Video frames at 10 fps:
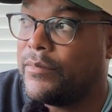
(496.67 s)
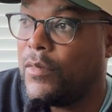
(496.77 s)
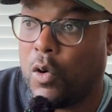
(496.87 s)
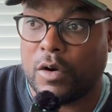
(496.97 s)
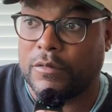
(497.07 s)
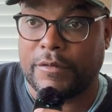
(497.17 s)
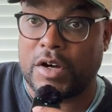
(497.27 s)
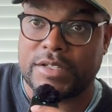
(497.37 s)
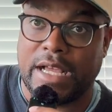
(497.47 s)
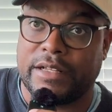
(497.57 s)
Or
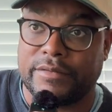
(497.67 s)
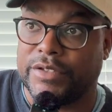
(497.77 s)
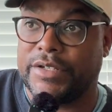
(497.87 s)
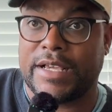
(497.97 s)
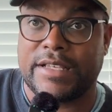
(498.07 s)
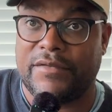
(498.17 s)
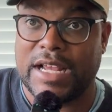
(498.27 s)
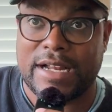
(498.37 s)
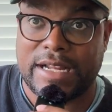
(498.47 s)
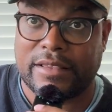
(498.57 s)
reverse that. You take
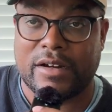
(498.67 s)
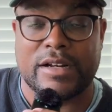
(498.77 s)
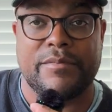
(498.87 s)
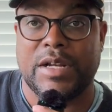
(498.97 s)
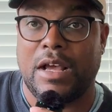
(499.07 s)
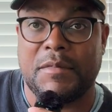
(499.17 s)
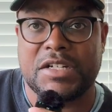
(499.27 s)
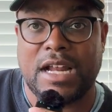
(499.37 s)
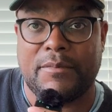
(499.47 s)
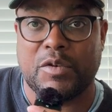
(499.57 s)
70, I take 30, depending on how
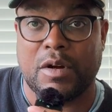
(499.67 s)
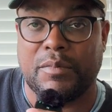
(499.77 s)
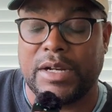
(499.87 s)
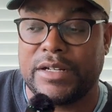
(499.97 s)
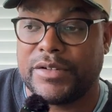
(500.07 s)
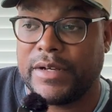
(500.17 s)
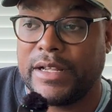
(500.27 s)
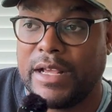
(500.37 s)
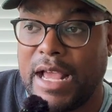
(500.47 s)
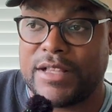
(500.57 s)
much time you want to put into
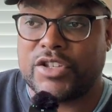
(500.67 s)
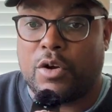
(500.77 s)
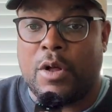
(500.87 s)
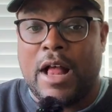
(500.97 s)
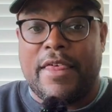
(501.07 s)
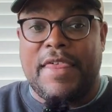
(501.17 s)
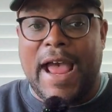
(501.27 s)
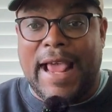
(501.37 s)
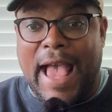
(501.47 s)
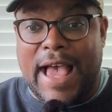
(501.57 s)
it. And so
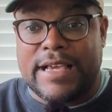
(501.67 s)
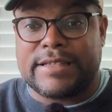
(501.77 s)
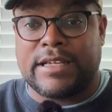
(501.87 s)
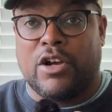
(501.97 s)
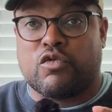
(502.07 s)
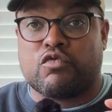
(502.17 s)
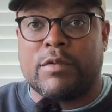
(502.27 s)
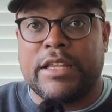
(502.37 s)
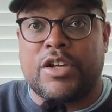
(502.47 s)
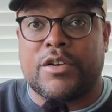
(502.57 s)
that has
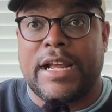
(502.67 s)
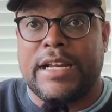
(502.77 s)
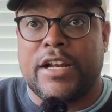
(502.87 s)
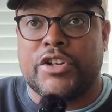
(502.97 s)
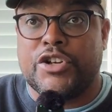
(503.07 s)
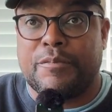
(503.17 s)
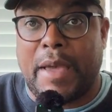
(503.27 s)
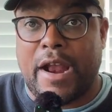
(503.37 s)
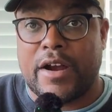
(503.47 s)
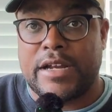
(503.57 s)
really created a new
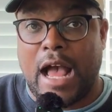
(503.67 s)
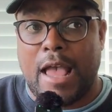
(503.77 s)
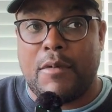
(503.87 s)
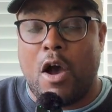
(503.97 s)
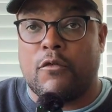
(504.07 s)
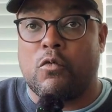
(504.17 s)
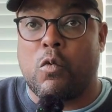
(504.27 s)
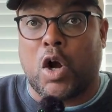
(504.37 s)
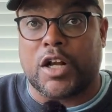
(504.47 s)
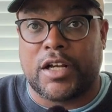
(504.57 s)
paradigm of
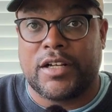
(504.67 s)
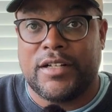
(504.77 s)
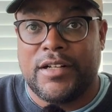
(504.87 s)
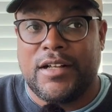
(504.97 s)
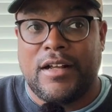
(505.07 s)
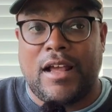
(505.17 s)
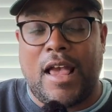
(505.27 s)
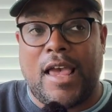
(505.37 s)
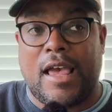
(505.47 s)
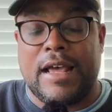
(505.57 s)
work.
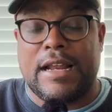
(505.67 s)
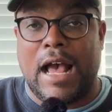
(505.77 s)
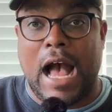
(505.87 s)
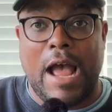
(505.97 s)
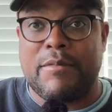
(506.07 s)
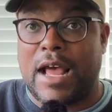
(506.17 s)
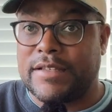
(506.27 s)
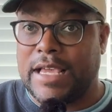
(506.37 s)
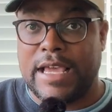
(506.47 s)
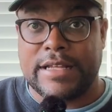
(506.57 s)
And I'm not
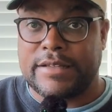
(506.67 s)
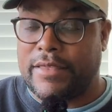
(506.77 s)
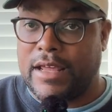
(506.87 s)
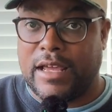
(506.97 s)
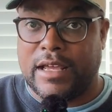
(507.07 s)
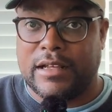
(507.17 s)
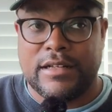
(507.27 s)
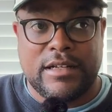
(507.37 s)
saying it's a thing.